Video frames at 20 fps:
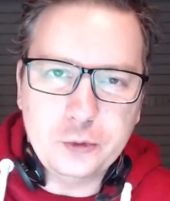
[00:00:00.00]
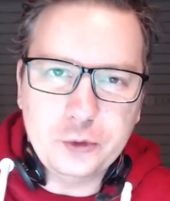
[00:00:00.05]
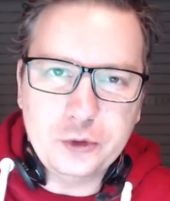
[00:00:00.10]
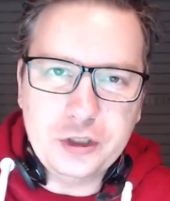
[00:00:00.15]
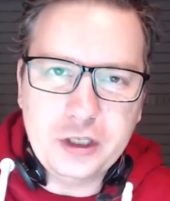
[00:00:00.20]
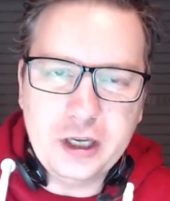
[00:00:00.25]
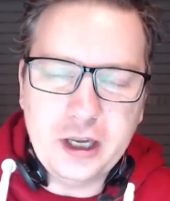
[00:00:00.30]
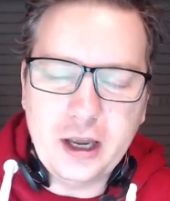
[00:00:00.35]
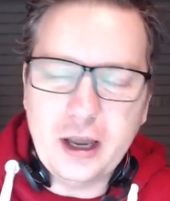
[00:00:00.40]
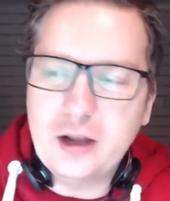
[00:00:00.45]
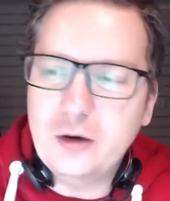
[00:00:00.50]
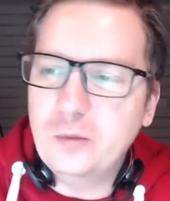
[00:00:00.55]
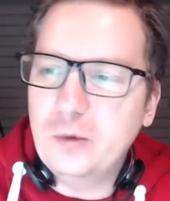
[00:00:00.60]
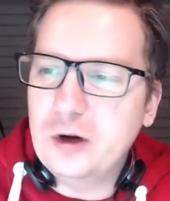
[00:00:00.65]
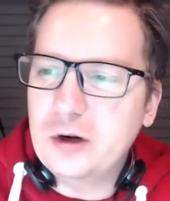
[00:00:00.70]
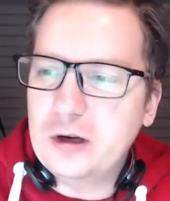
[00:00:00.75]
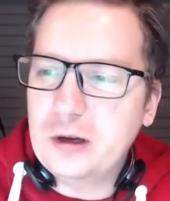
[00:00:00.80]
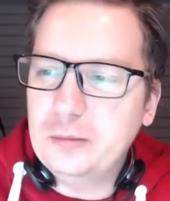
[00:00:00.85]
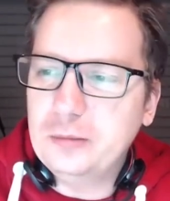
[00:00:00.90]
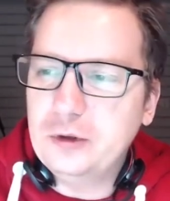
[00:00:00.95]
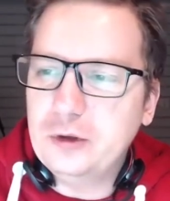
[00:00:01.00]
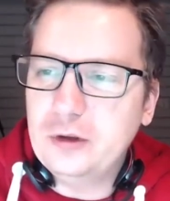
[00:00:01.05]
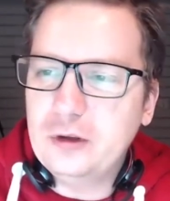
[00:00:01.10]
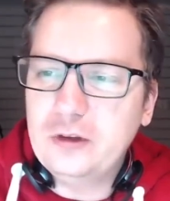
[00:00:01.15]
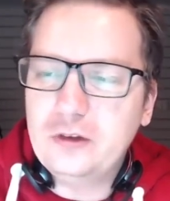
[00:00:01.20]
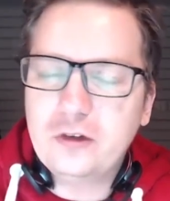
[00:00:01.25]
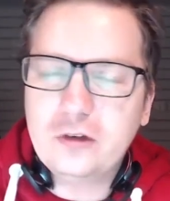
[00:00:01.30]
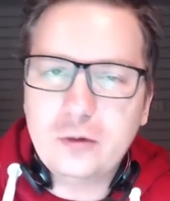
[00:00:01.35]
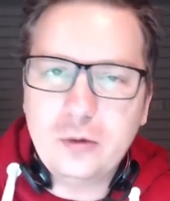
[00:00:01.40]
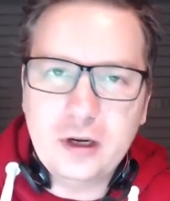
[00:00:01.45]
put here, and welcome to
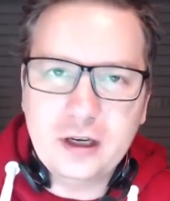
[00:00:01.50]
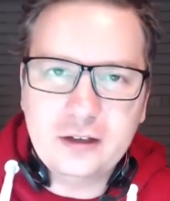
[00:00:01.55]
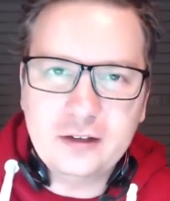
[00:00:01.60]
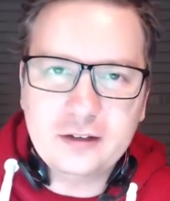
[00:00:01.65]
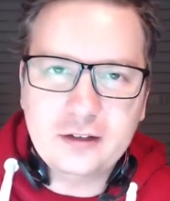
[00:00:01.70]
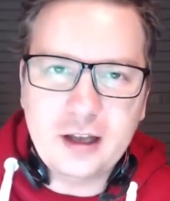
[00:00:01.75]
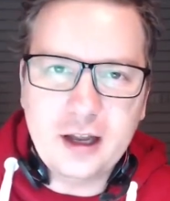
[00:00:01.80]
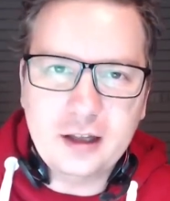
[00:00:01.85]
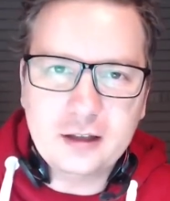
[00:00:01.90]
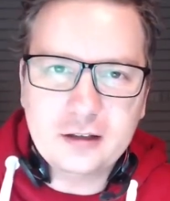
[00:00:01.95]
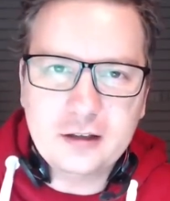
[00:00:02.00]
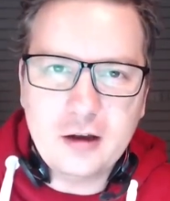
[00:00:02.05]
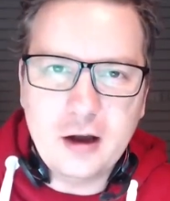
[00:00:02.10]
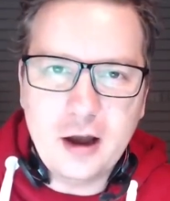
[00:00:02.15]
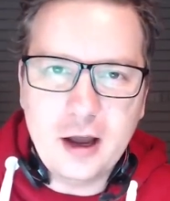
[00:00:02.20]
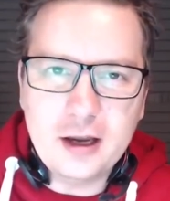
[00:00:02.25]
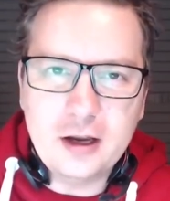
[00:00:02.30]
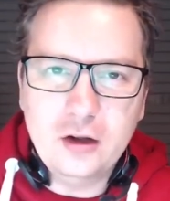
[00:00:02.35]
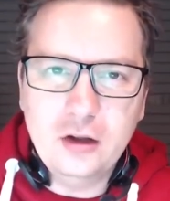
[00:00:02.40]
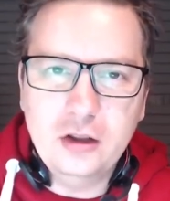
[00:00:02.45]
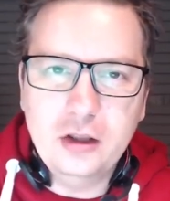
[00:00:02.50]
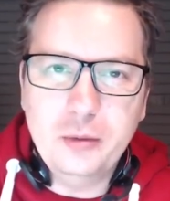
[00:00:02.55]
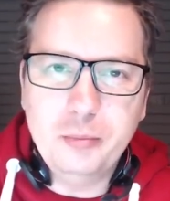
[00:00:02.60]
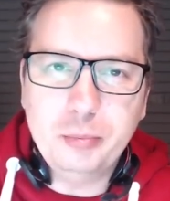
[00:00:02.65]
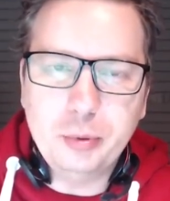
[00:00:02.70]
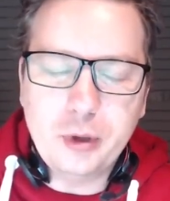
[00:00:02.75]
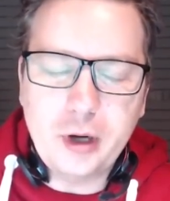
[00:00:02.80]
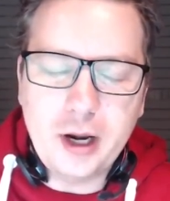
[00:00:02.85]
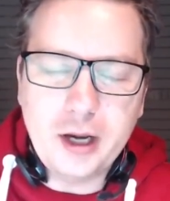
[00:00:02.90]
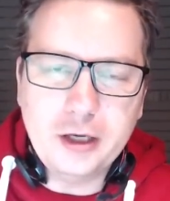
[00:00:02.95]
this quick start guide on the
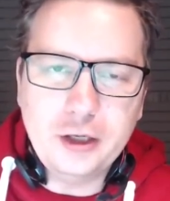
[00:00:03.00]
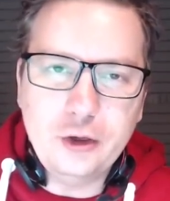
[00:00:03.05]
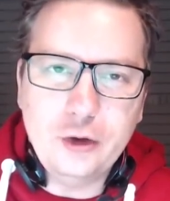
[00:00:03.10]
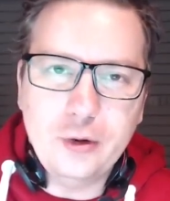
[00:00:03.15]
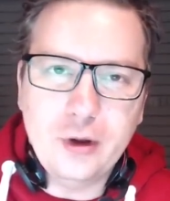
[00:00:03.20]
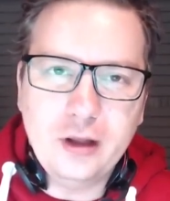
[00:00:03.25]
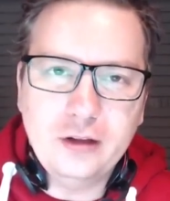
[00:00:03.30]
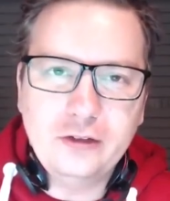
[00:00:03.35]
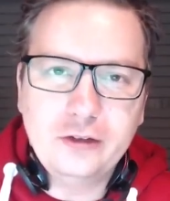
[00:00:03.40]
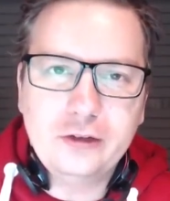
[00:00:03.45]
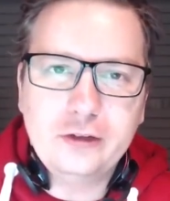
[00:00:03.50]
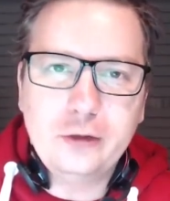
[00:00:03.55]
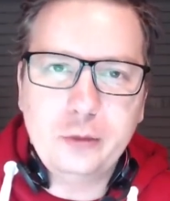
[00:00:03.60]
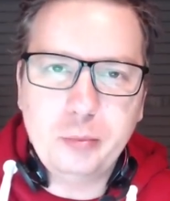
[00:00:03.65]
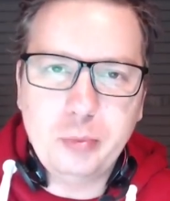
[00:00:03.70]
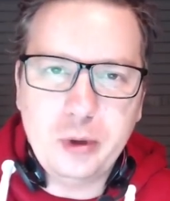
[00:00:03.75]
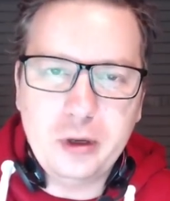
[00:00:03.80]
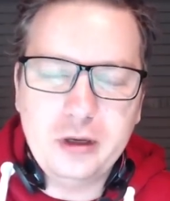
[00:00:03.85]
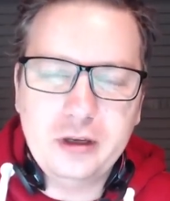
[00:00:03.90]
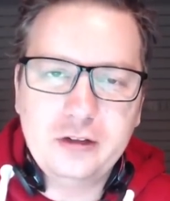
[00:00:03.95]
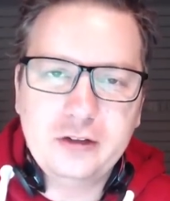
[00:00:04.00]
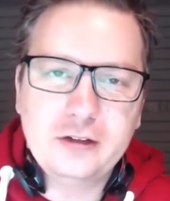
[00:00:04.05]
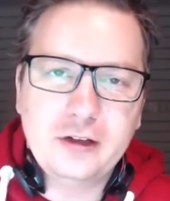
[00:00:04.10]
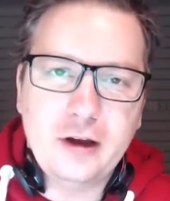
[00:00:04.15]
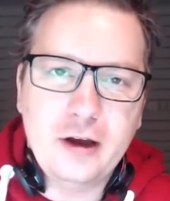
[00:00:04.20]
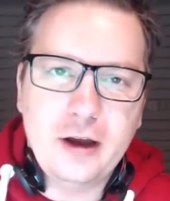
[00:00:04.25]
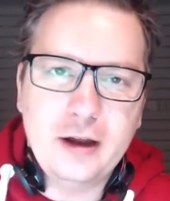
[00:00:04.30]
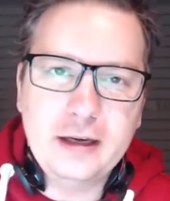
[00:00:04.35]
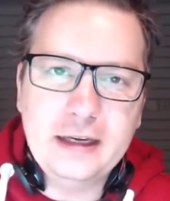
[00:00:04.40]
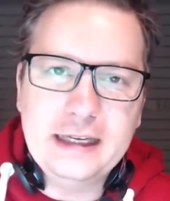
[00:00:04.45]
brand new and super
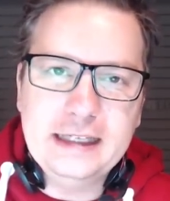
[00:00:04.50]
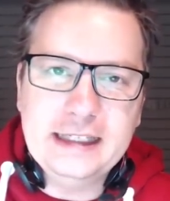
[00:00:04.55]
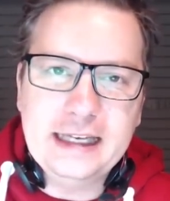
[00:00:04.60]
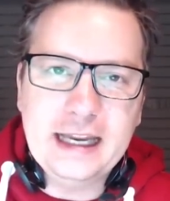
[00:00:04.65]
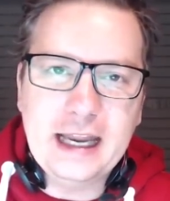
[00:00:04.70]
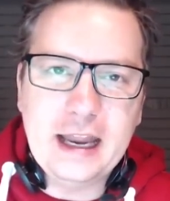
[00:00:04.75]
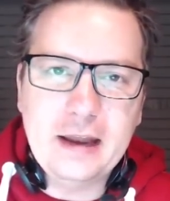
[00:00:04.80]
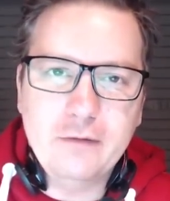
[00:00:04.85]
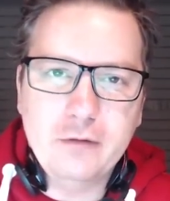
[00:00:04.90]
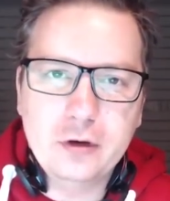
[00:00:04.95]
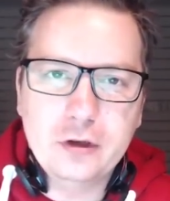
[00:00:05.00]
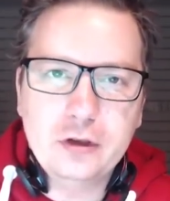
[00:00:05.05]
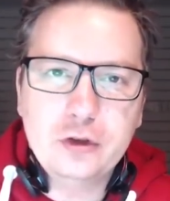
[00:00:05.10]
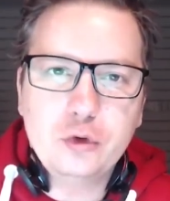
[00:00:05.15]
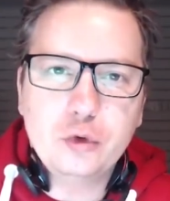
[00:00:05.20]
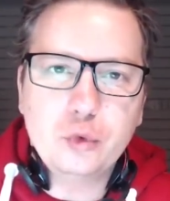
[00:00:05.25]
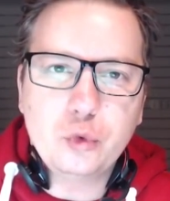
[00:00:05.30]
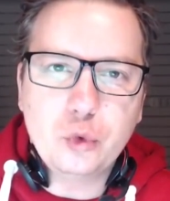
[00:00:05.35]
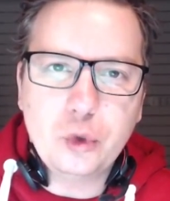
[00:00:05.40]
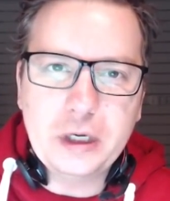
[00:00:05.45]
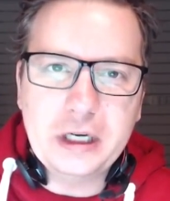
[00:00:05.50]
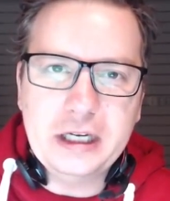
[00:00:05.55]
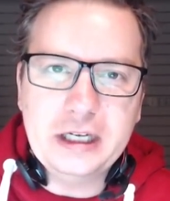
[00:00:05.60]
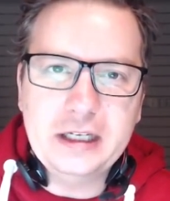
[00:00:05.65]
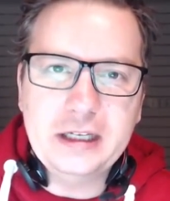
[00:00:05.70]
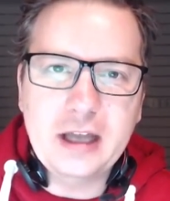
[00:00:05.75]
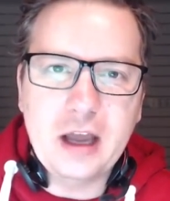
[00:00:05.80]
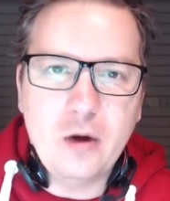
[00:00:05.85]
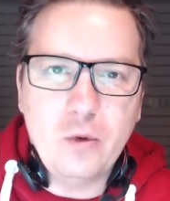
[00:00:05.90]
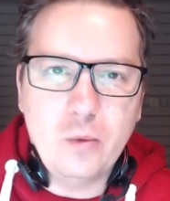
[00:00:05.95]
exciting
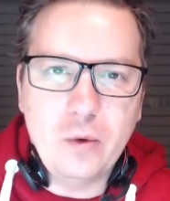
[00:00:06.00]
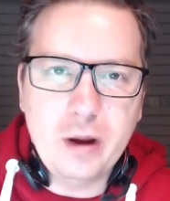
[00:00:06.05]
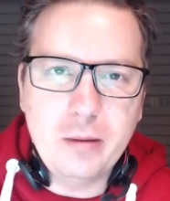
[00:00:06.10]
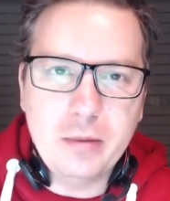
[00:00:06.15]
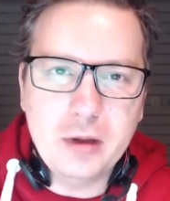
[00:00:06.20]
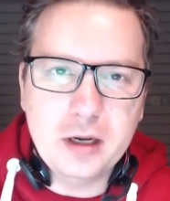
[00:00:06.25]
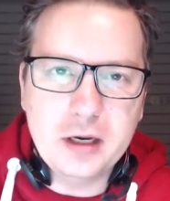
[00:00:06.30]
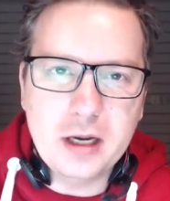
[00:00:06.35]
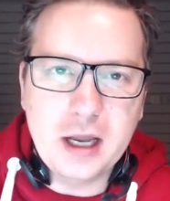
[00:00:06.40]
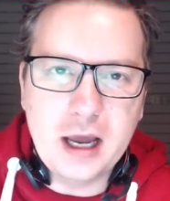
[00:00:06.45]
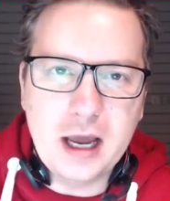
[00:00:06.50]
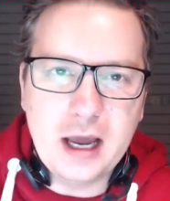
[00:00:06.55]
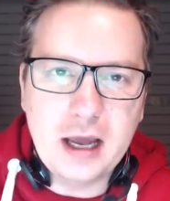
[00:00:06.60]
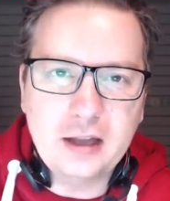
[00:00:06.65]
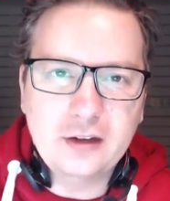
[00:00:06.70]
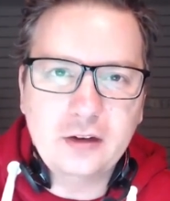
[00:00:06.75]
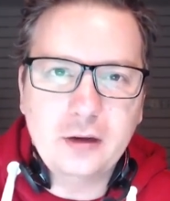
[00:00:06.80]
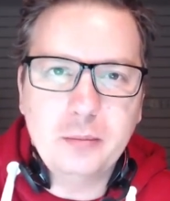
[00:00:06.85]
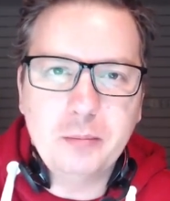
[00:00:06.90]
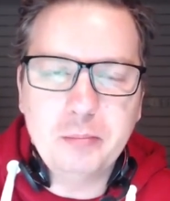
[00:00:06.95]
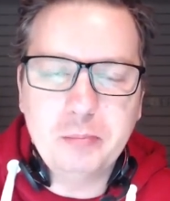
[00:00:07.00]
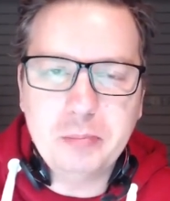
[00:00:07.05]
evergreen webinars